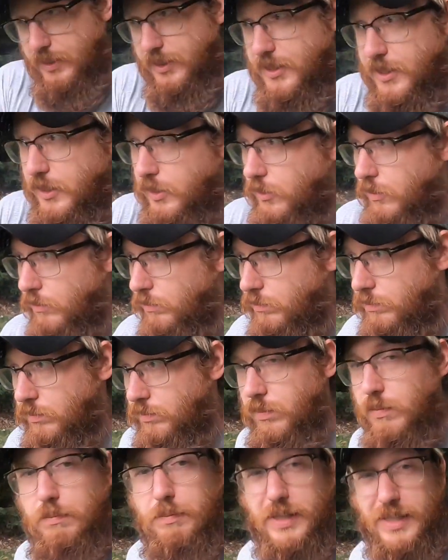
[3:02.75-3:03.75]
deer.
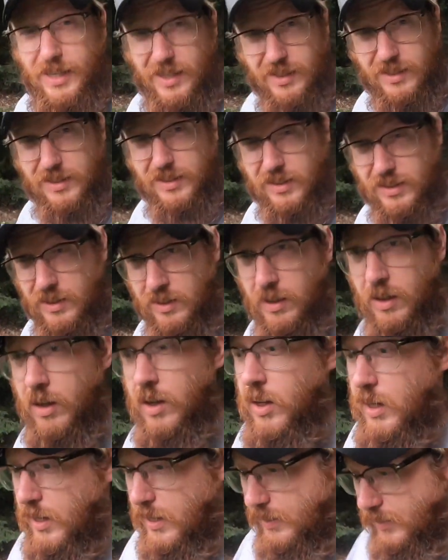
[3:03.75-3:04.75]
Because
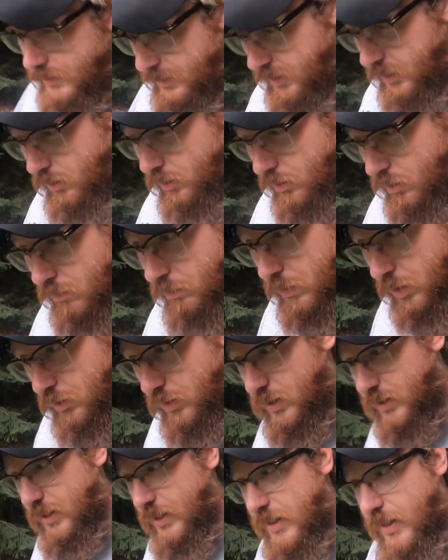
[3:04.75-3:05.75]
deer, most
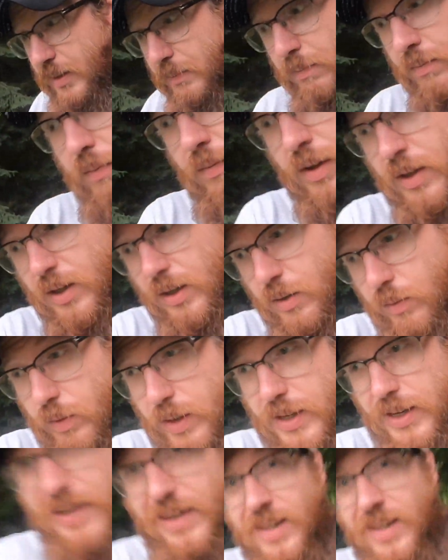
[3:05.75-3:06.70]
of the time, when